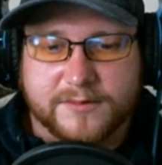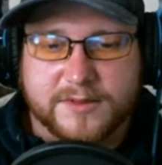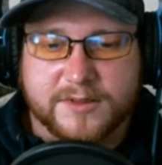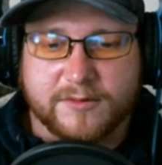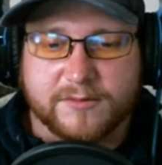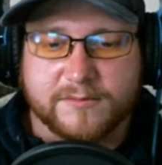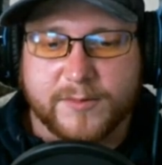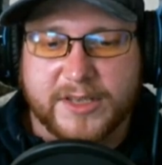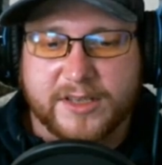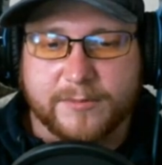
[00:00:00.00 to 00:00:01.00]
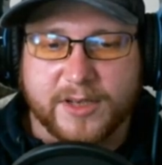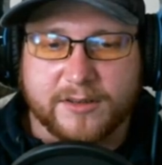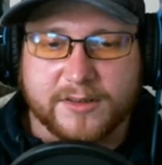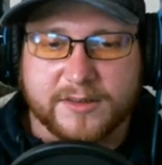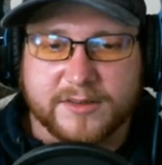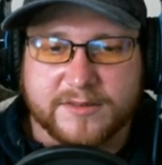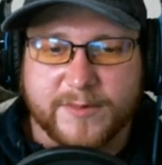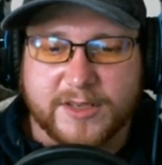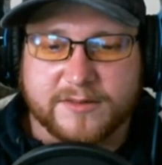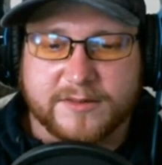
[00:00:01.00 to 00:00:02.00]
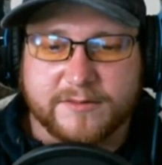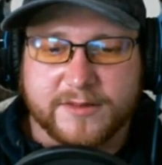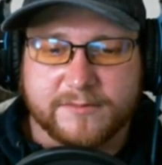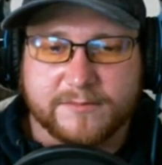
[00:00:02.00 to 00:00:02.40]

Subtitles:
So my keybound is mouse 3.